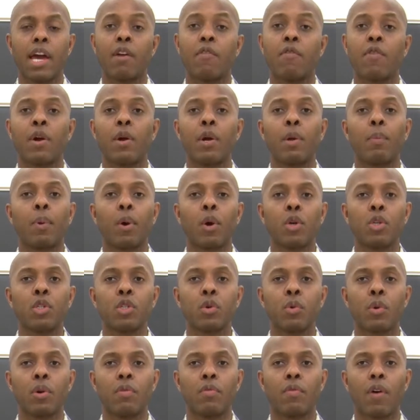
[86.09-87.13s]
and a very
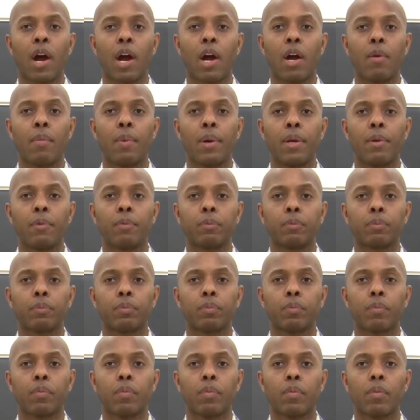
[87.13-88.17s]
personal
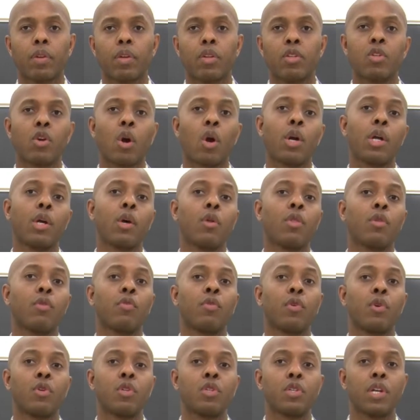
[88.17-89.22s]
environment starting on the
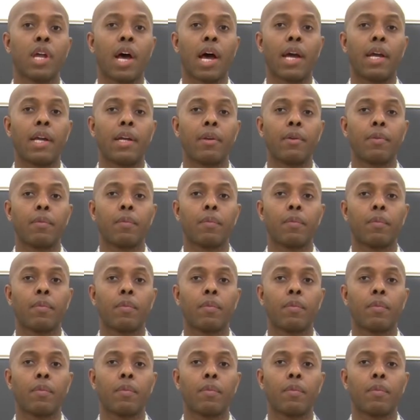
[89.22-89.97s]
first night.